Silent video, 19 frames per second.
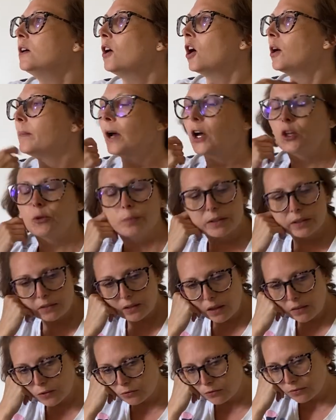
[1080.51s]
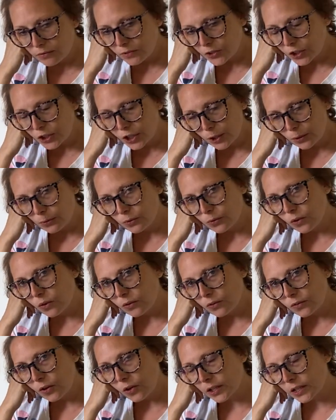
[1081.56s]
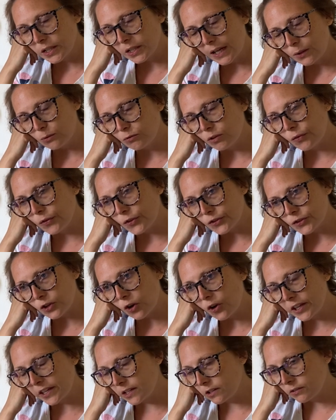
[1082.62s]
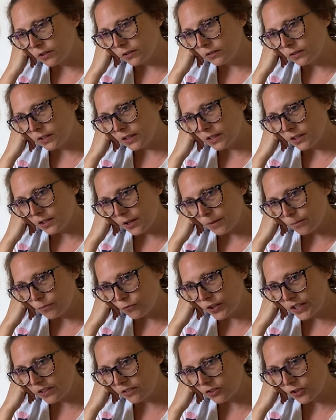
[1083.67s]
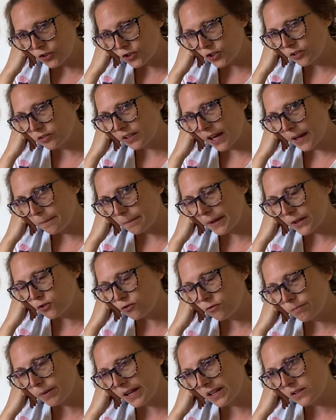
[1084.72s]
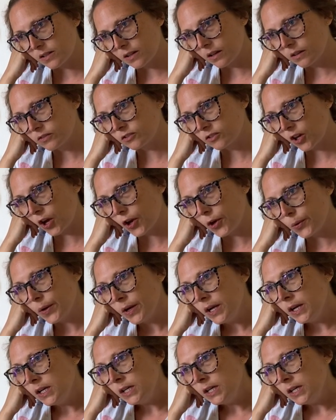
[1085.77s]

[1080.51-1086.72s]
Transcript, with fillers: I'm hoping that the you know I outrun the tiger and the um, research is getting better and better so